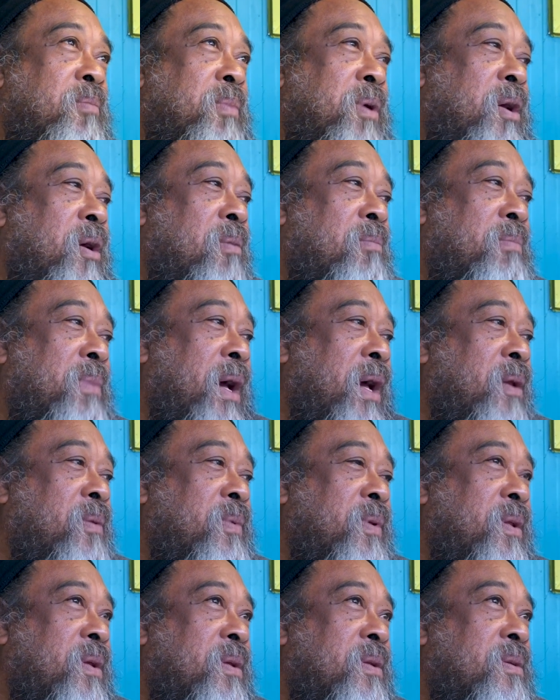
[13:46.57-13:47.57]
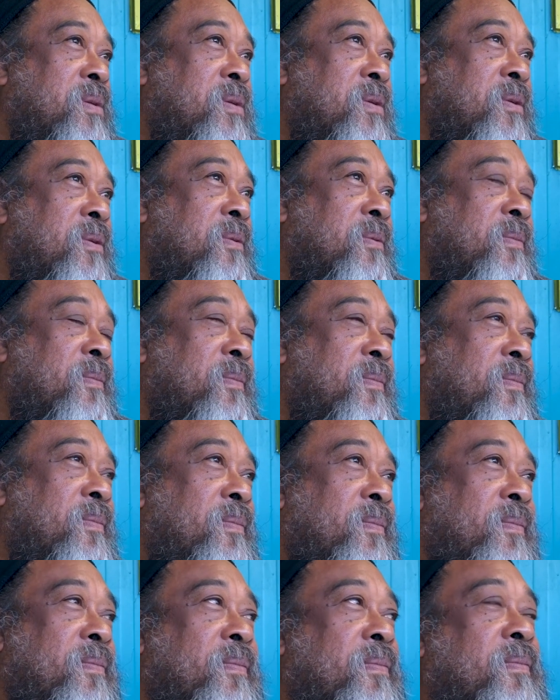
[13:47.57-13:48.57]
be combined with it,
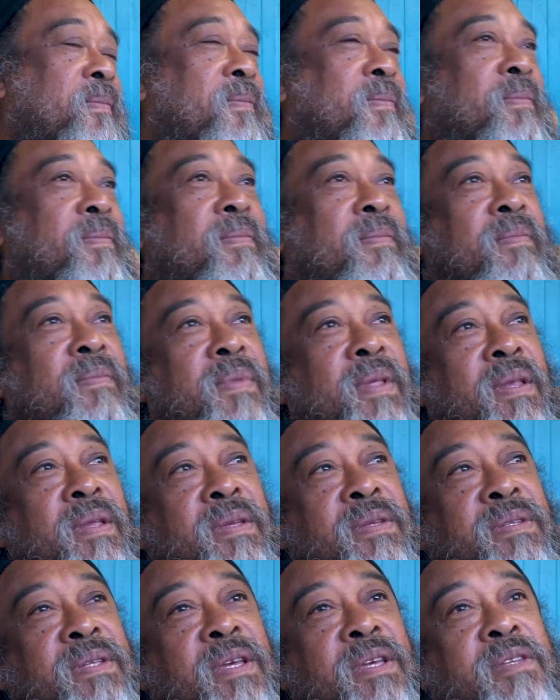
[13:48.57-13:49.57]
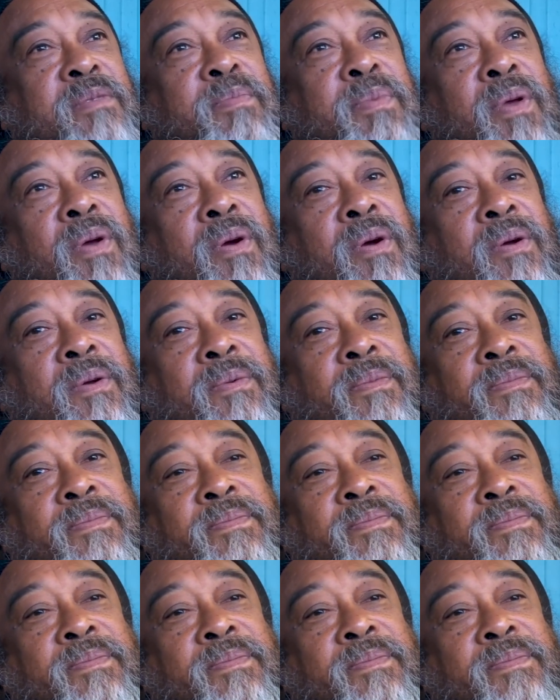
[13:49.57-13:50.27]
then he stays pure.